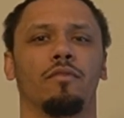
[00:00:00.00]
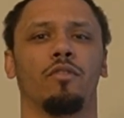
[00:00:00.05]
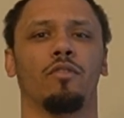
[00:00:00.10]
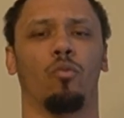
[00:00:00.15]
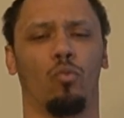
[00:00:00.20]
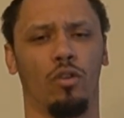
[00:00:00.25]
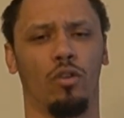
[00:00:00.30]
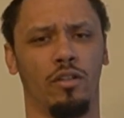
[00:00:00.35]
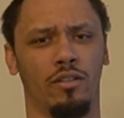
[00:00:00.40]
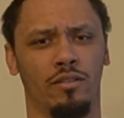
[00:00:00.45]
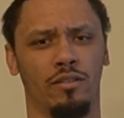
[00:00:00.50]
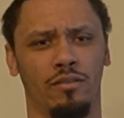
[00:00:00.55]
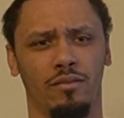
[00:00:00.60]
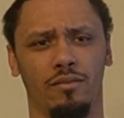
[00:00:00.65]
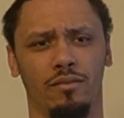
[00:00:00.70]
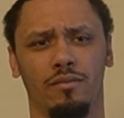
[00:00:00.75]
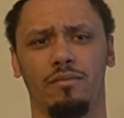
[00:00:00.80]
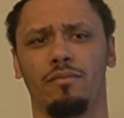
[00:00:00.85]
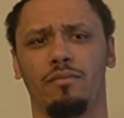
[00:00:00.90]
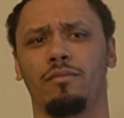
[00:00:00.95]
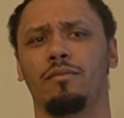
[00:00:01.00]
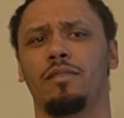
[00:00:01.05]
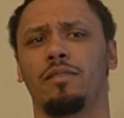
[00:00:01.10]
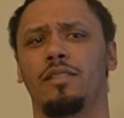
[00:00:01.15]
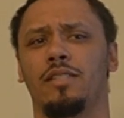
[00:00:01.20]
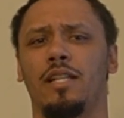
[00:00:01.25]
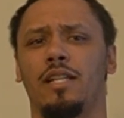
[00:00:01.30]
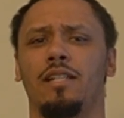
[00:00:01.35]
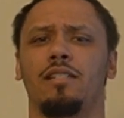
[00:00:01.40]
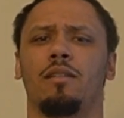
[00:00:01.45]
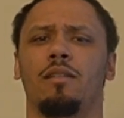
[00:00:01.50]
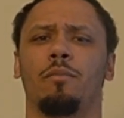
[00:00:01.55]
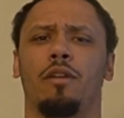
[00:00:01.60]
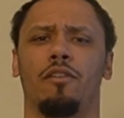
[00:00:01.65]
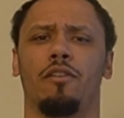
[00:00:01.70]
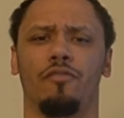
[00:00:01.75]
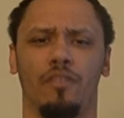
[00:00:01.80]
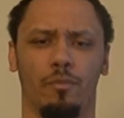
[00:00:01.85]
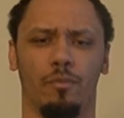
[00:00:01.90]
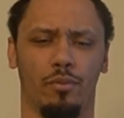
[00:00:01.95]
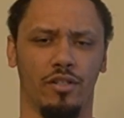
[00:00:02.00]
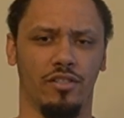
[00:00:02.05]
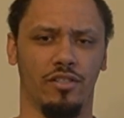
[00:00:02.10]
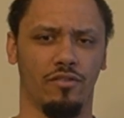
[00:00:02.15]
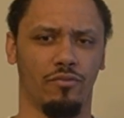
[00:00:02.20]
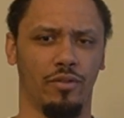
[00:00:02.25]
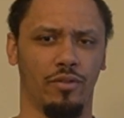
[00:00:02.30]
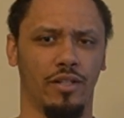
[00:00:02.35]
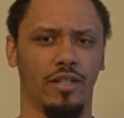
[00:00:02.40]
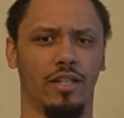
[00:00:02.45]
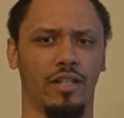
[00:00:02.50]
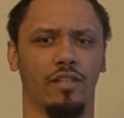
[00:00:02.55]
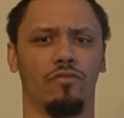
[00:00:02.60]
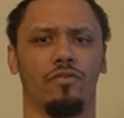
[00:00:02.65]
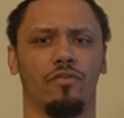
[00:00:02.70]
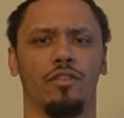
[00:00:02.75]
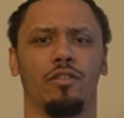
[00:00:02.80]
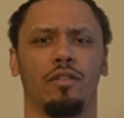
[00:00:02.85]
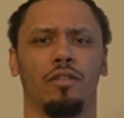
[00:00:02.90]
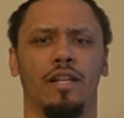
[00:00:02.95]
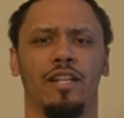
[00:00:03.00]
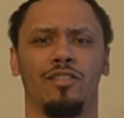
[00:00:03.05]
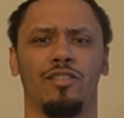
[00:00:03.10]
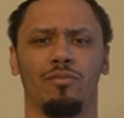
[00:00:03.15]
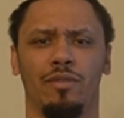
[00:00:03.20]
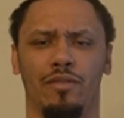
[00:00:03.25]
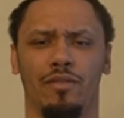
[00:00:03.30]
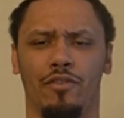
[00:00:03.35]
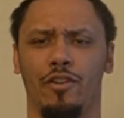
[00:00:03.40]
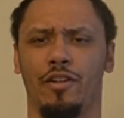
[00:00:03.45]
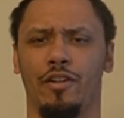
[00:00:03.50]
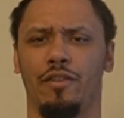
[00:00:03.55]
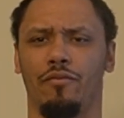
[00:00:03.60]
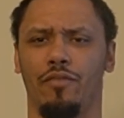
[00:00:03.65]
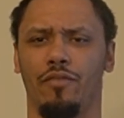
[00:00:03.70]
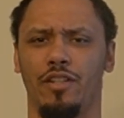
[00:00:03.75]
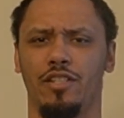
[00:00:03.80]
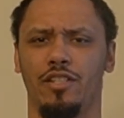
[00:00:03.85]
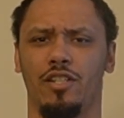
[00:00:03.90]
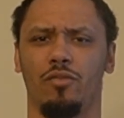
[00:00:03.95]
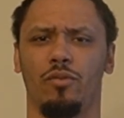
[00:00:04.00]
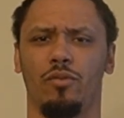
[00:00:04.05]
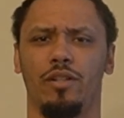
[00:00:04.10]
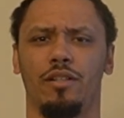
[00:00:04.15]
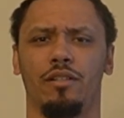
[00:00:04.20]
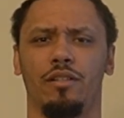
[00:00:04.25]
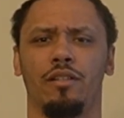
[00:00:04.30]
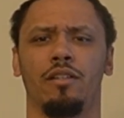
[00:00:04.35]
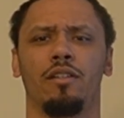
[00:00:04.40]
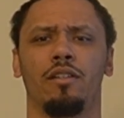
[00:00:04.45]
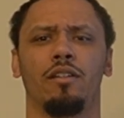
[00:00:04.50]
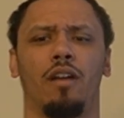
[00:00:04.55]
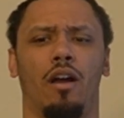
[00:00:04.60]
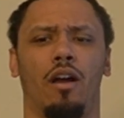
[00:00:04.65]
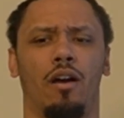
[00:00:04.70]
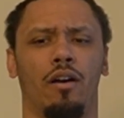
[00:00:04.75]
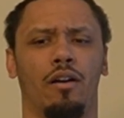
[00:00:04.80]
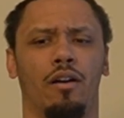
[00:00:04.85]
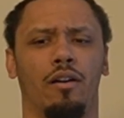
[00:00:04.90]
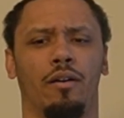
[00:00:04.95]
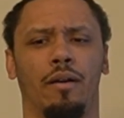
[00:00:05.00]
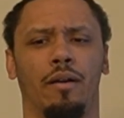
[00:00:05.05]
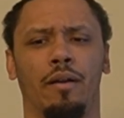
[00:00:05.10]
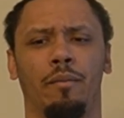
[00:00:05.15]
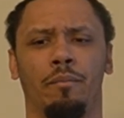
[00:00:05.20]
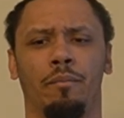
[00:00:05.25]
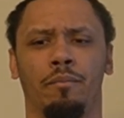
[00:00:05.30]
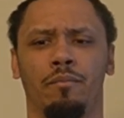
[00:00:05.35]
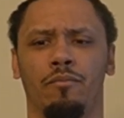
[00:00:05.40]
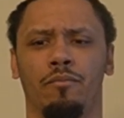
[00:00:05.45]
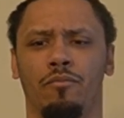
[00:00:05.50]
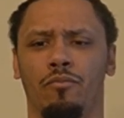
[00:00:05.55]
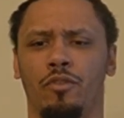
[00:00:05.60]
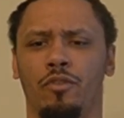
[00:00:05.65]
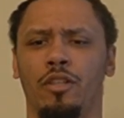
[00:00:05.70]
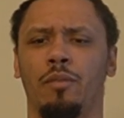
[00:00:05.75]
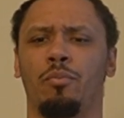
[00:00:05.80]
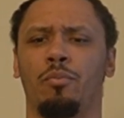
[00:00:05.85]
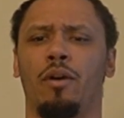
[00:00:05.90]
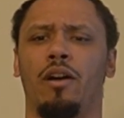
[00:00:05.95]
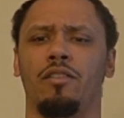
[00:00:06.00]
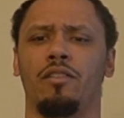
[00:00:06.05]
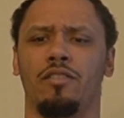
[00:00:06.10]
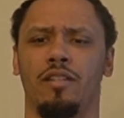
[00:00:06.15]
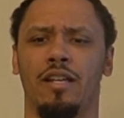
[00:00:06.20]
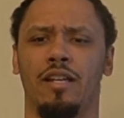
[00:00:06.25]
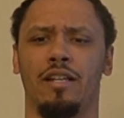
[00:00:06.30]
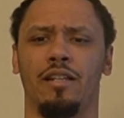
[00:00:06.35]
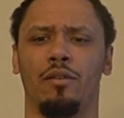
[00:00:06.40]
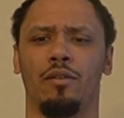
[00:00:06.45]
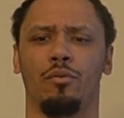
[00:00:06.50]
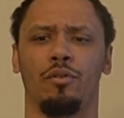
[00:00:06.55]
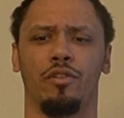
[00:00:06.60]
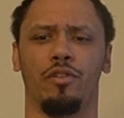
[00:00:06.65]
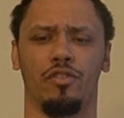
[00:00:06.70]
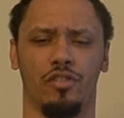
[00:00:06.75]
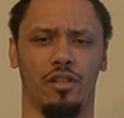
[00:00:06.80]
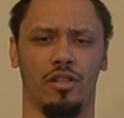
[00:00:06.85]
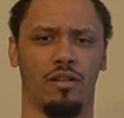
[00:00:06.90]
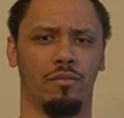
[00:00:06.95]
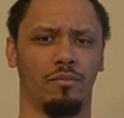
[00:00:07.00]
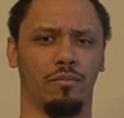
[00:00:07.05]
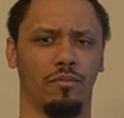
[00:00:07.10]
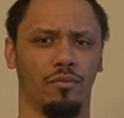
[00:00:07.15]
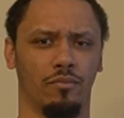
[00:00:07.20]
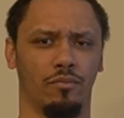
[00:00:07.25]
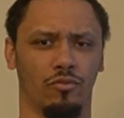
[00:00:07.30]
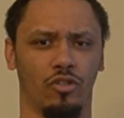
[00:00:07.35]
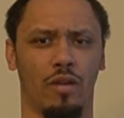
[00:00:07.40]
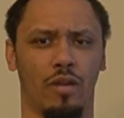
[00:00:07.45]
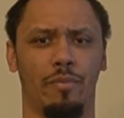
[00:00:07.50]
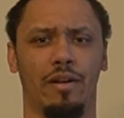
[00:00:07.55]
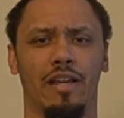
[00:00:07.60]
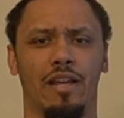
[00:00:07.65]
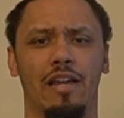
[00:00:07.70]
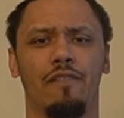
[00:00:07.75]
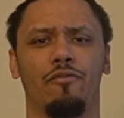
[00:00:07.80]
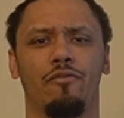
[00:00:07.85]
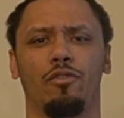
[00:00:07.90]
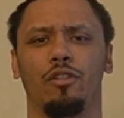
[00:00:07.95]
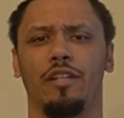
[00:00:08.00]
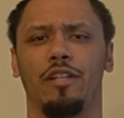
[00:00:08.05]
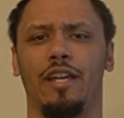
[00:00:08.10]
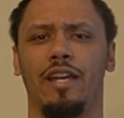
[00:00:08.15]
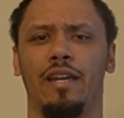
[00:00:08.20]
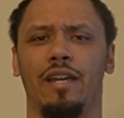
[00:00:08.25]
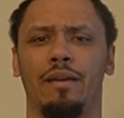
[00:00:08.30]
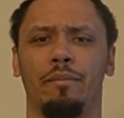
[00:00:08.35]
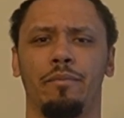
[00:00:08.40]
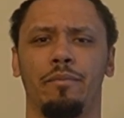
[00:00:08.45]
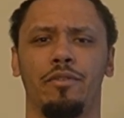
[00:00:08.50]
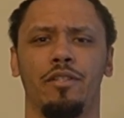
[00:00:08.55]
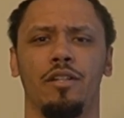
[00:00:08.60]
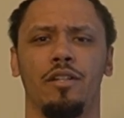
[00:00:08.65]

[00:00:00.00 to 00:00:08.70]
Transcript: One, the Saints coming off an impressive win against Frio last week, very convincing win. And really prior to that, they were in a slump, dropping a handful of games.